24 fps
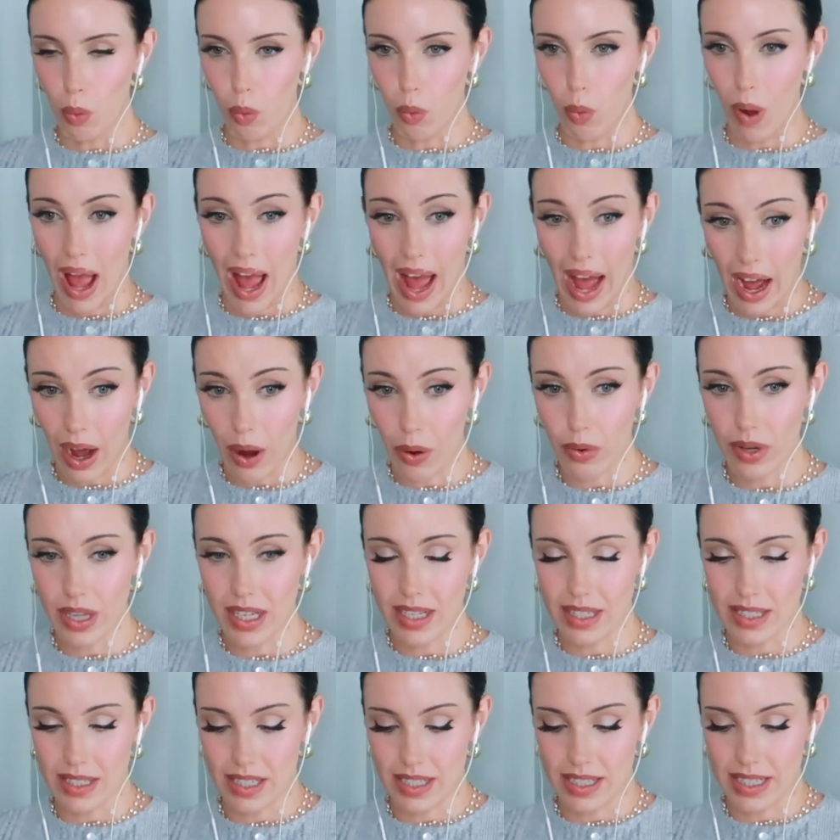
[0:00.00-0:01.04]
how
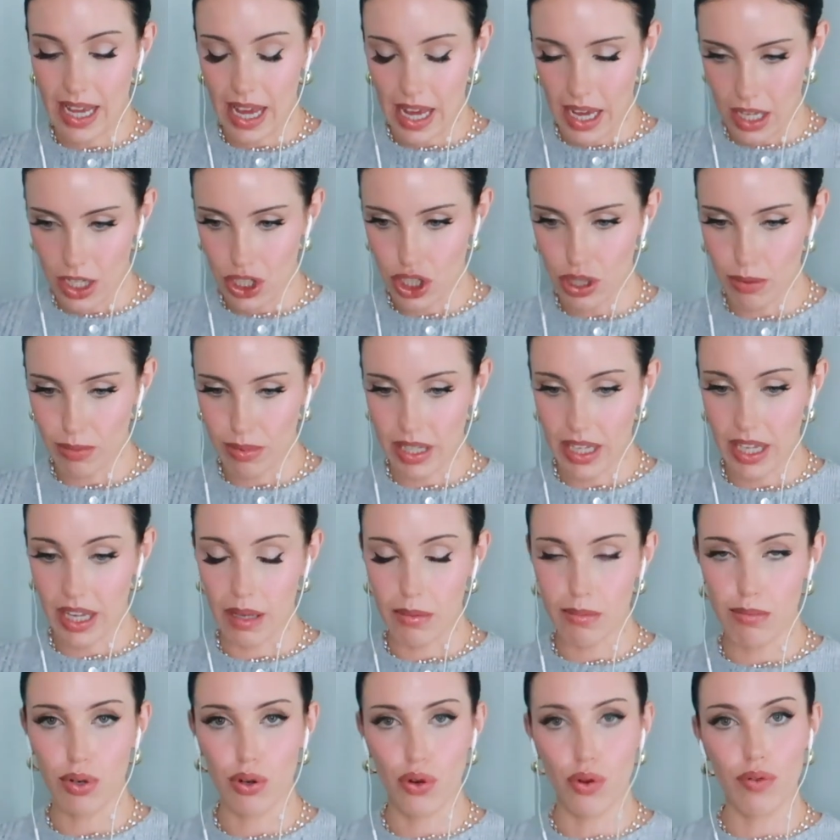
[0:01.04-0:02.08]
he's tangibly
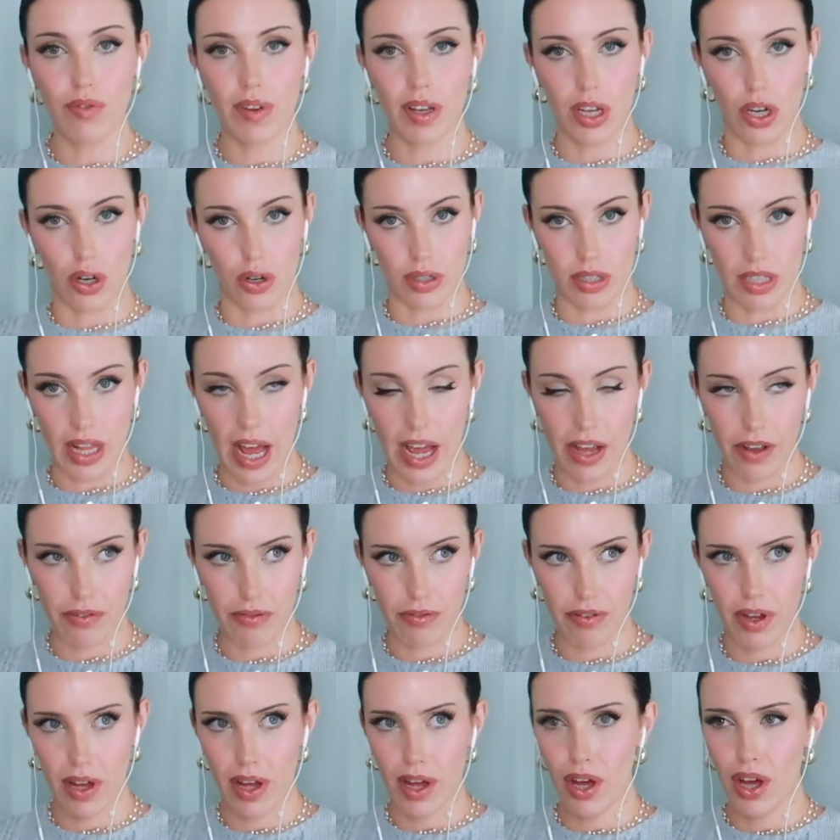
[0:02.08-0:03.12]
improving your
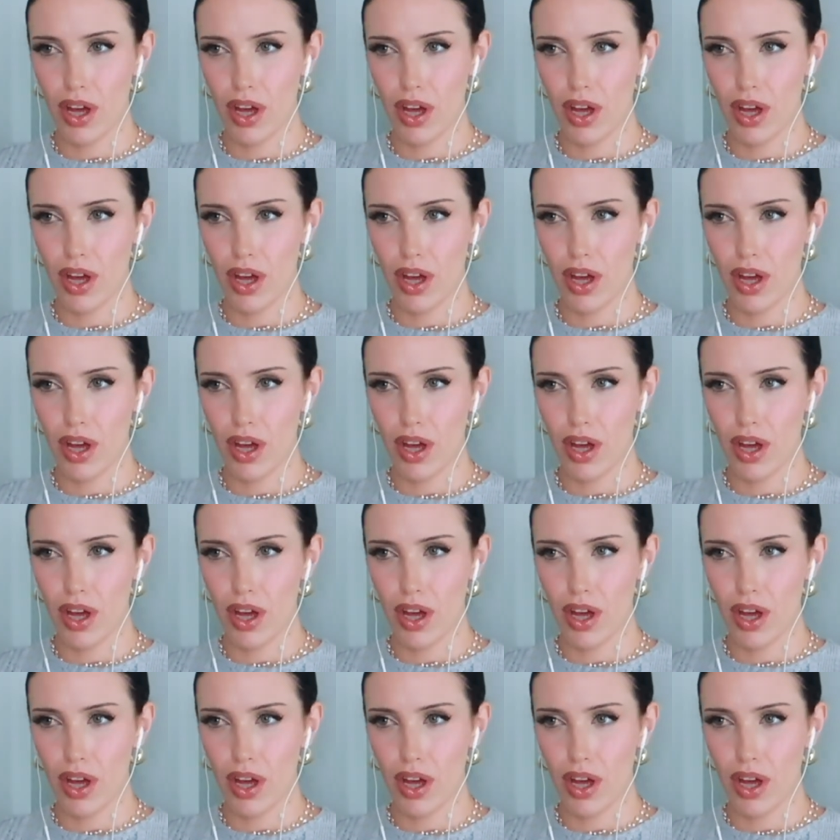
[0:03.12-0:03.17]
life.